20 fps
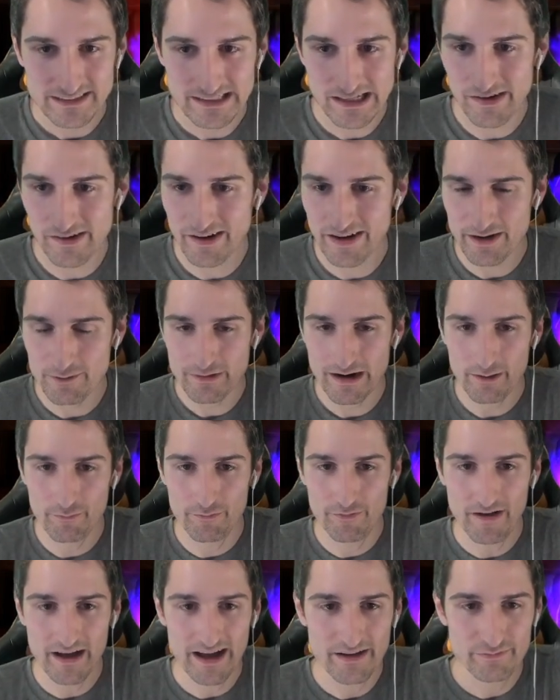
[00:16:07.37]
Alright, round
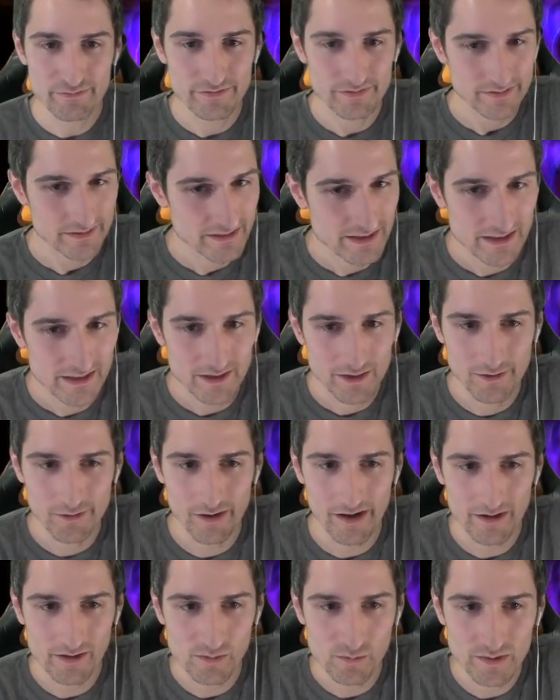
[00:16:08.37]
five.
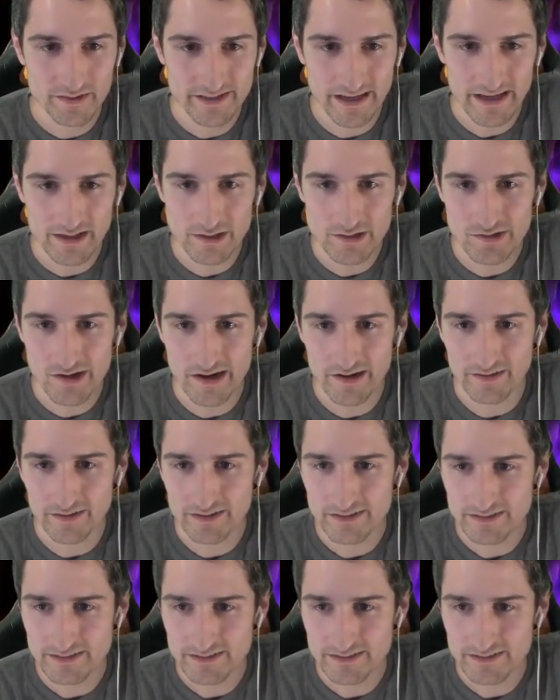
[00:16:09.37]
Grunil. We'll take a Grunil.